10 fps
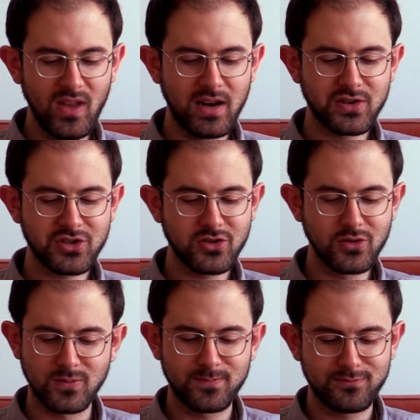And it's
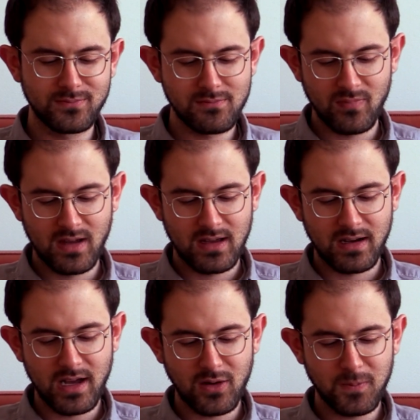true.
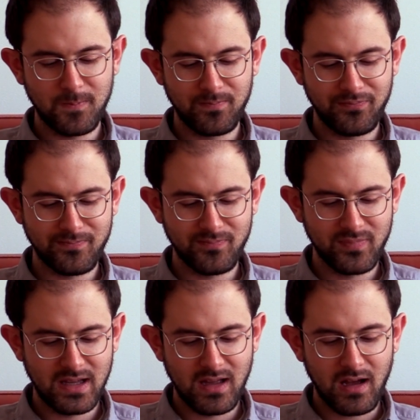Now,
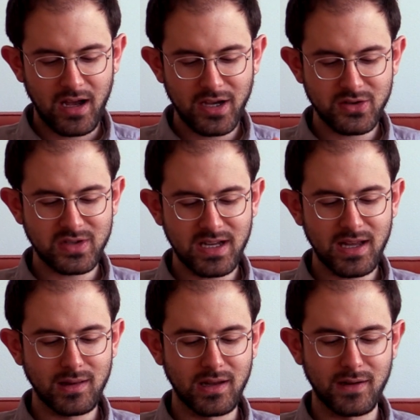I
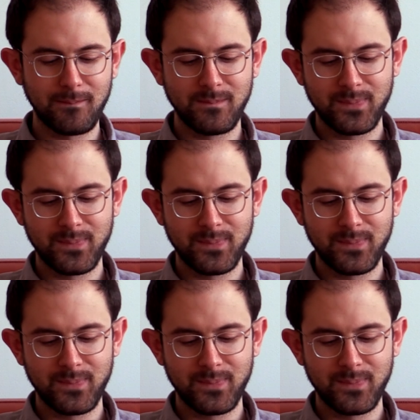understand that